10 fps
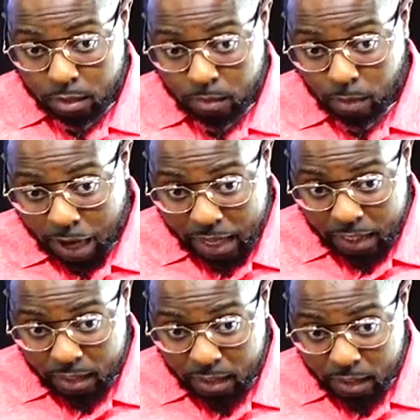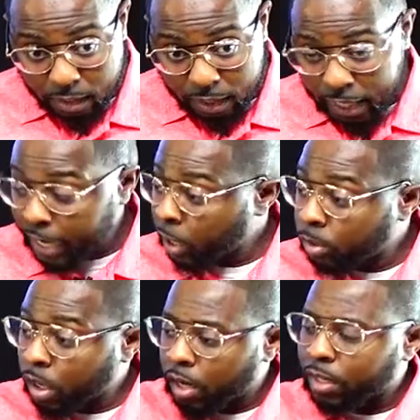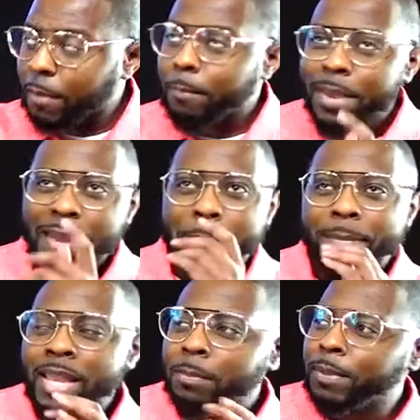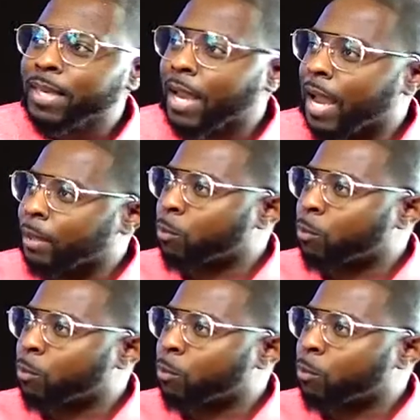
Right? It ain't no dark like, man, maybe God